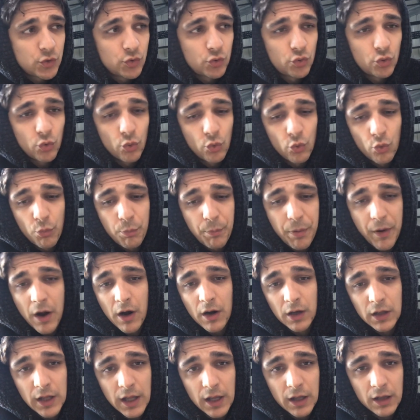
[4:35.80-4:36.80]
to
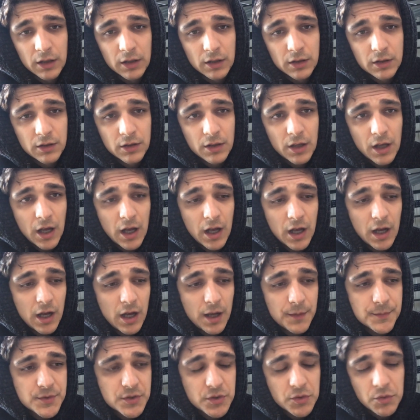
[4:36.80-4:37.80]
parallel
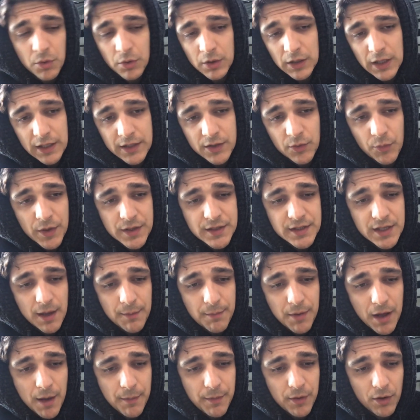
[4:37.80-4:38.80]
um, score like the West
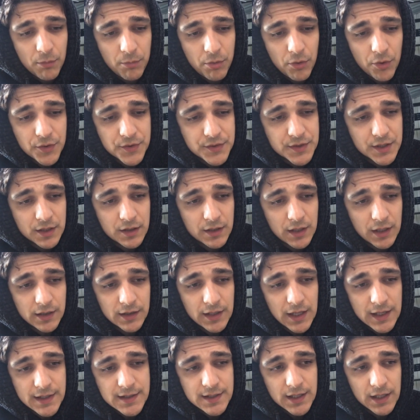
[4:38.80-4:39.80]
Side Barbell Boys and,
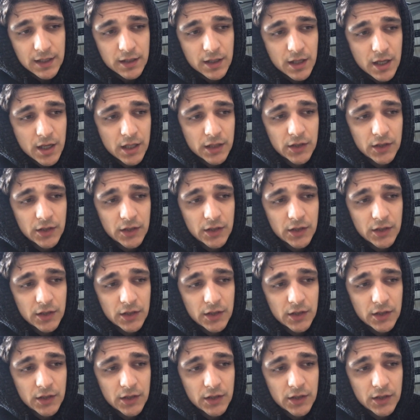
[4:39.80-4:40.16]
and that's it.